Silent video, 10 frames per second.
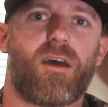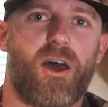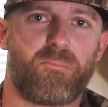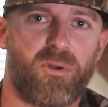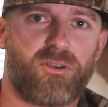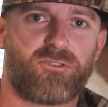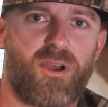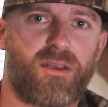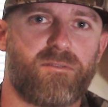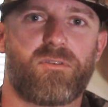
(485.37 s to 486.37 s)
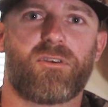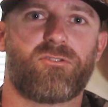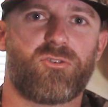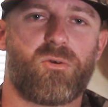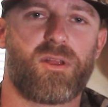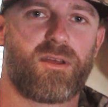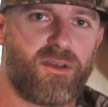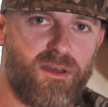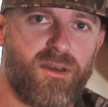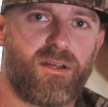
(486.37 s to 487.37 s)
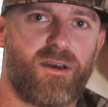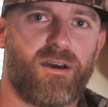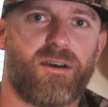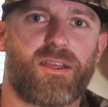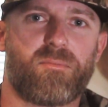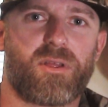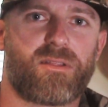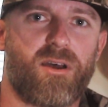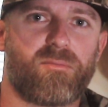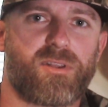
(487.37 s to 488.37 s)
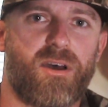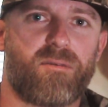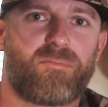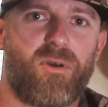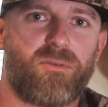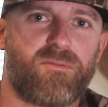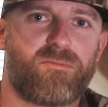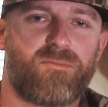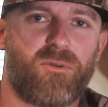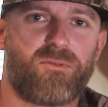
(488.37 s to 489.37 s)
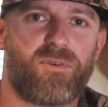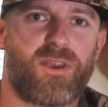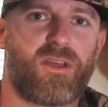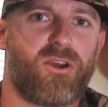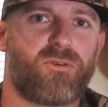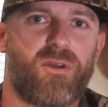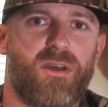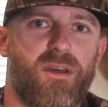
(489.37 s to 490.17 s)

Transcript: I appreciate it. If you enjoyed it, give me a thumbs up on the video.